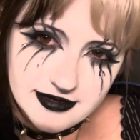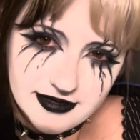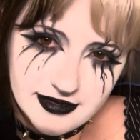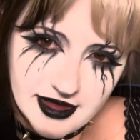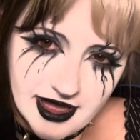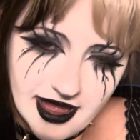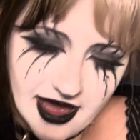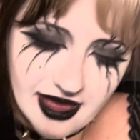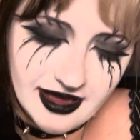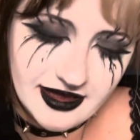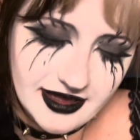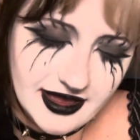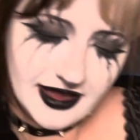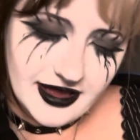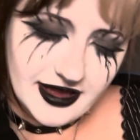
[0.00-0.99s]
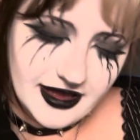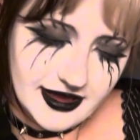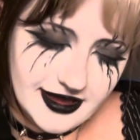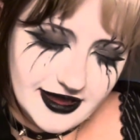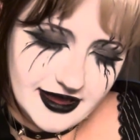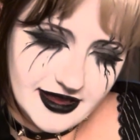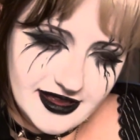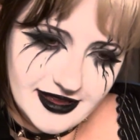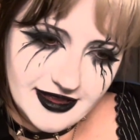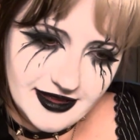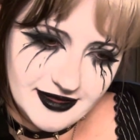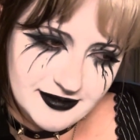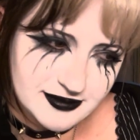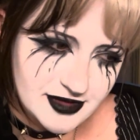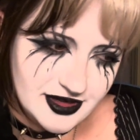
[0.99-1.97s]
Yeah,
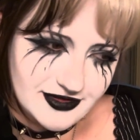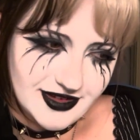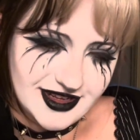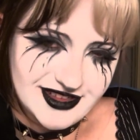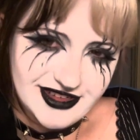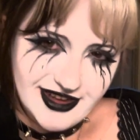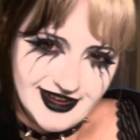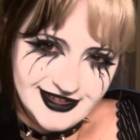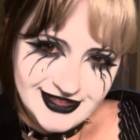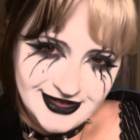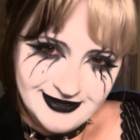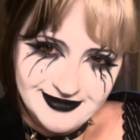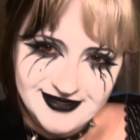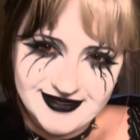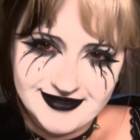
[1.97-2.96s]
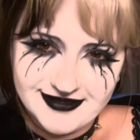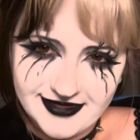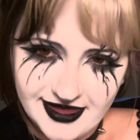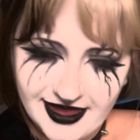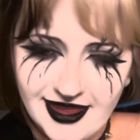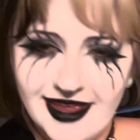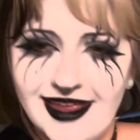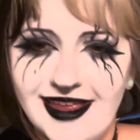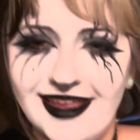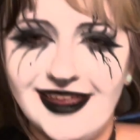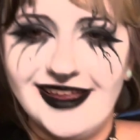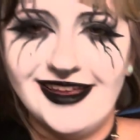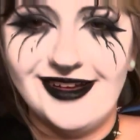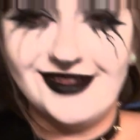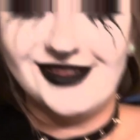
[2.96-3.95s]
Mudvayne's awesome.
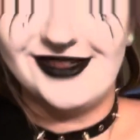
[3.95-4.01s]
That was a